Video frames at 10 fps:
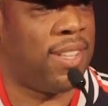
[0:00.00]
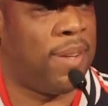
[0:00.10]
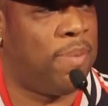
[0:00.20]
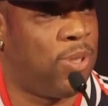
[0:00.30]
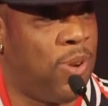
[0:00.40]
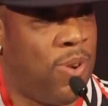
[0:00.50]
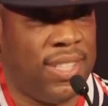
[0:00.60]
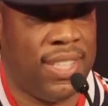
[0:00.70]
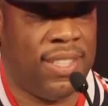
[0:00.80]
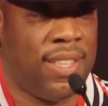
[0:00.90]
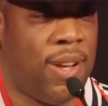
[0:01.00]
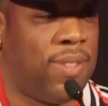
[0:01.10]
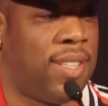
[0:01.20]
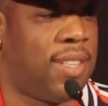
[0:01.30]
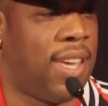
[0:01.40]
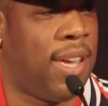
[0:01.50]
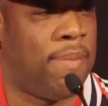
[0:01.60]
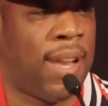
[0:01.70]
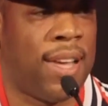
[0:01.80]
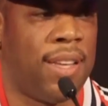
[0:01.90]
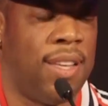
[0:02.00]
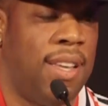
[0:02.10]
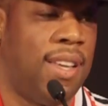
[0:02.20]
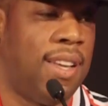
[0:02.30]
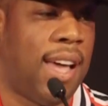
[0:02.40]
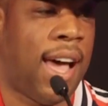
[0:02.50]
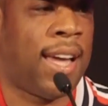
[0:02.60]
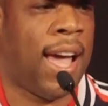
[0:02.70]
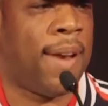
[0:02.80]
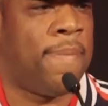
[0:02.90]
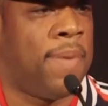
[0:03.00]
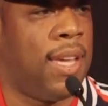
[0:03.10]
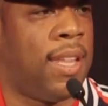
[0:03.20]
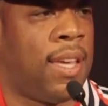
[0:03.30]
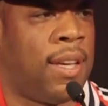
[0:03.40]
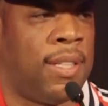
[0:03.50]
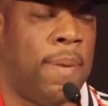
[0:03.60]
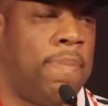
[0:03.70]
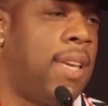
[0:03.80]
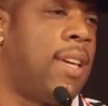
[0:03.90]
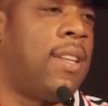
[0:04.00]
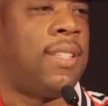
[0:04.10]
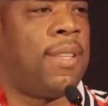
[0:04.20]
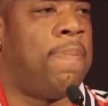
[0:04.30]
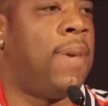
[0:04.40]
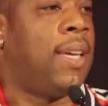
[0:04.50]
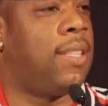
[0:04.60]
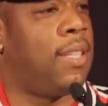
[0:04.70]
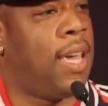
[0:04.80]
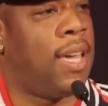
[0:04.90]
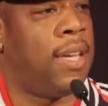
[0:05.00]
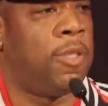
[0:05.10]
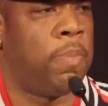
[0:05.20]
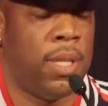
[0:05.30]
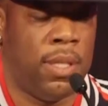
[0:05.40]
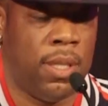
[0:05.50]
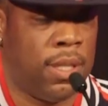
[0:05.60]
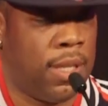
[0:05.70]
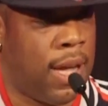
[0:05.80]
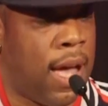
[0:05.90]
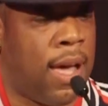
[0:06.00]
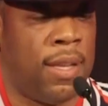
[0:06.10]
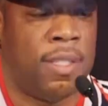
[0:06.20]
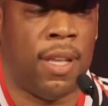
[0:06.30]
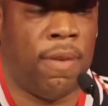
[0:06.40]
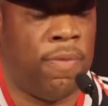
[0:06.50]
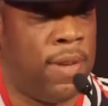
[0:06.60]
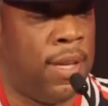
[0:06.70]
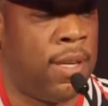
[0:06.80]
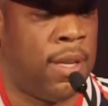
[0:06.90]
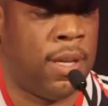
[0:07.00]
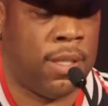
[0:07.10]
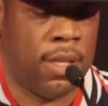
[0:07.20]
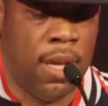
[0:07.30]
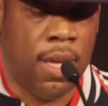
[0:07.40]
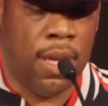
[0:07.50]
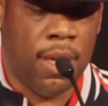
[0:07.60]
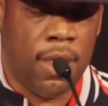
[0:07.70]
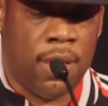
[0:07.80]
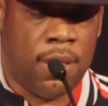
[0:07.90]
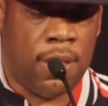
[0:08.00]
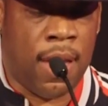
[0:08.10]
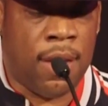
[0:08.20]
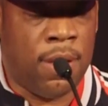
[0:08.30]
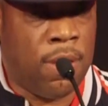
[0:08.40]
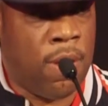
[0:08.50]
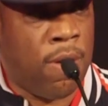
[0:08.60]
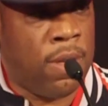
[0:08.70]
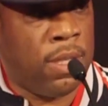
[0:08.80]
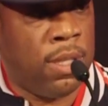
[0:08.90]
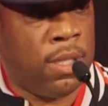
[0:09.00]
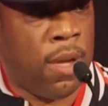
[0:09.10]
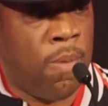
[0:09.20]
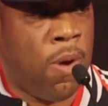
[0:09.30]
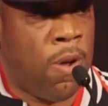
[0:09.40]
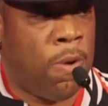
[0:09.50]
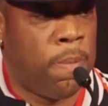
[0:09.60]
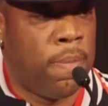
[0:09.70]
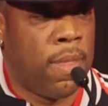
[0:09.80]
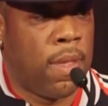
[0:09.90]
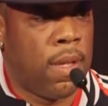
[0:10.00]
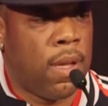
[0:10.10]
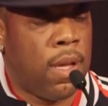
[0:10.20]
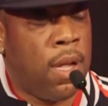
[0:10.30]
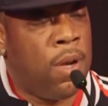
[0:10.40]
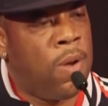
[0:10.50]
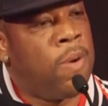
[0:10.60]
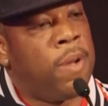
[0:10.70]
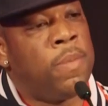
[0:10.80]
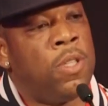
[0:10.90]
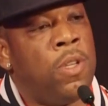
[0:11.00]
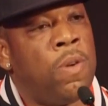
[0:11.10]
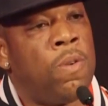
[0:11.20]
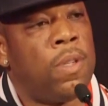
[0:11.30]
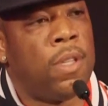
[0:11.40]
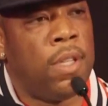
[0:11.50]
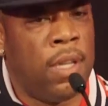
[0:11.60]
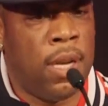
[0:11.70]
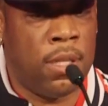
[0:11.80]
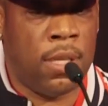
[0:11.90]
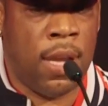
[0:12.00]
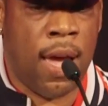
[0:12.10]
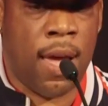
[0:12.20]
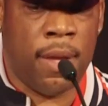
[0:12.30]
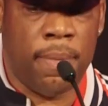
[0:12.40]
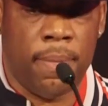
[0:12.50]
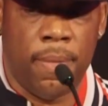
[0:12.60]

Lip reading: club was going to the Celtics camp. Like, I gotta be there because I'm thinking it's a big stage. But it's just the college, they feeding us, this, that, and the third. And she said, well, I know what I'm gonna do. And I said, all right.